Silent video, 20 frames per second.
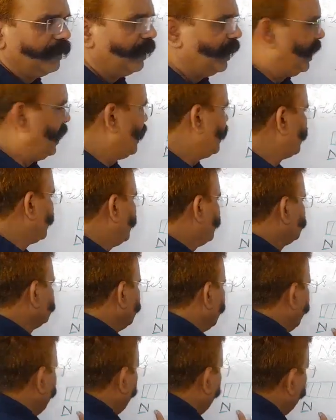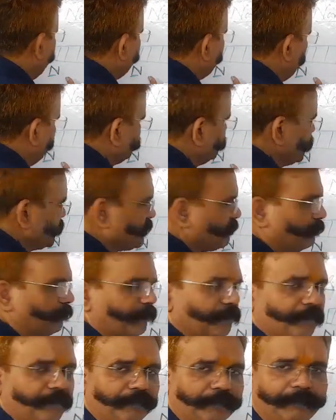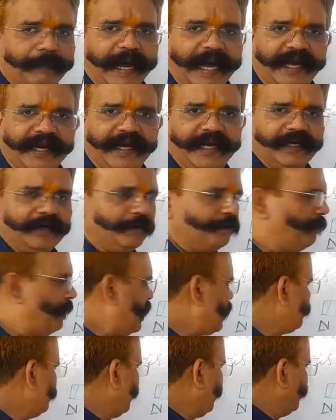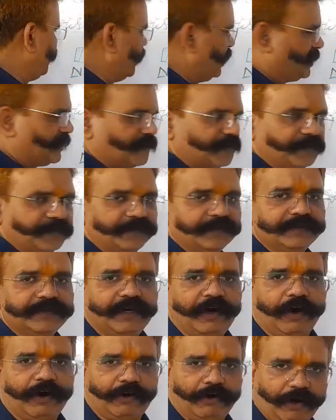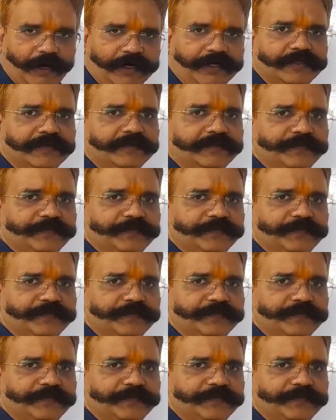are at the end of this magnet, bar magnet or rod.